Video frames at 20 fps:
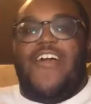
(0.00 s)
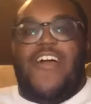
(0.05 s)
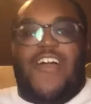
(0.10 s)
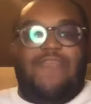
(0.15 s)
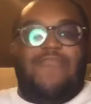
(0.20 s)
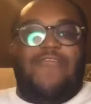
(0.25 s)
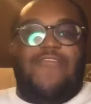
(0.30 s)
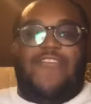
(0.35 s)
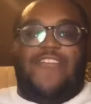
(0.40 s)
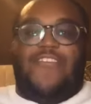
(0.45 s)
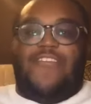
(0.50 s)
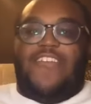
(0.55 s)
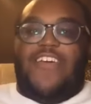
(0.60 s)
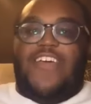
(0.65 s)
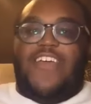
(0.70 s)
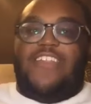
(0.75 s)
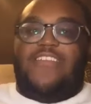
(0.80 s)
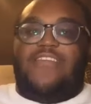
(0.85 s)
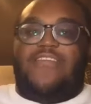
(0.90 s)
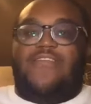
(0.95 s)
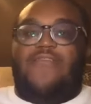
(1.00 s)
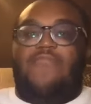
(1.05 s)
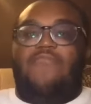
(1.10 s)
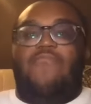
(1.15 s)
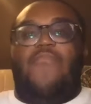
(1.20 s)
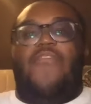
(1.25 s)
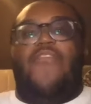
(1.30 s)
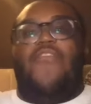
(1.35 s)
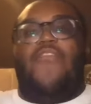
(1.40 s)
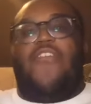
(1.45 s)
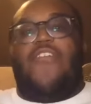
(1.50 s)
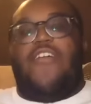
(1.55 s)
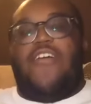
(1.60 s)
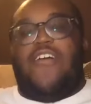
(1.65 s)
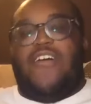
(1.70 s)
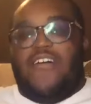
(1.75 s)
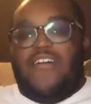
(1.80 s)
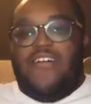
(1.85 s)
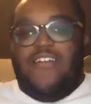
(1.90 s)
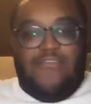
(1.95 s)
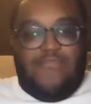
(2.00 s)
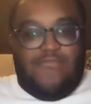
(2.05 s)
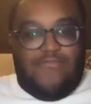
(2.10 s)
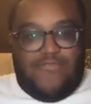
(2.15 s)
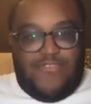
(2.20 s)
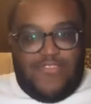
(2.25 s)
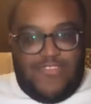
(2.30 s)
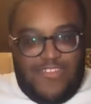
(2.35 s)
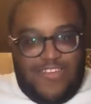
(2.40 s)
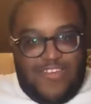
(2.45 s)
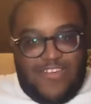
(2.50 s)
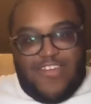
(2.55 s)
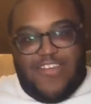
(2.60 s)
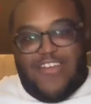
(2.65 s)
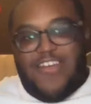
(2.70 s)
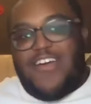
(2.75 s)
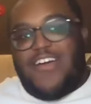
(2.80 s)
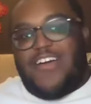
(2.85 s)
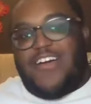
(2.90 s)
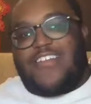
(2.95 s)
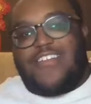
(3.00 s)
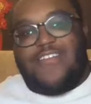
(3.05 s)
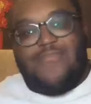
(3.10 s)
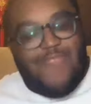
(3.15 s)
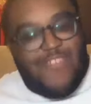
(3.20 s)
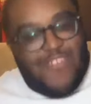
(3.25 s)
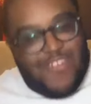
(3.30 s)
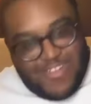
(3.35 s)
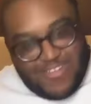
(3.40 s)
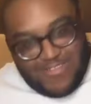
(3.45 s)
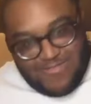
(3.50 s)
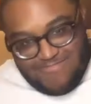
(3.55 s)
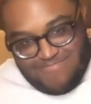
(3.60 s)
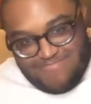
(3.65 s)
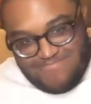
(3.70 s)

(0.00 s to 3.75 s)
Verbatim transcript: I'm gonna let the mar- Oh no! Ah, come on.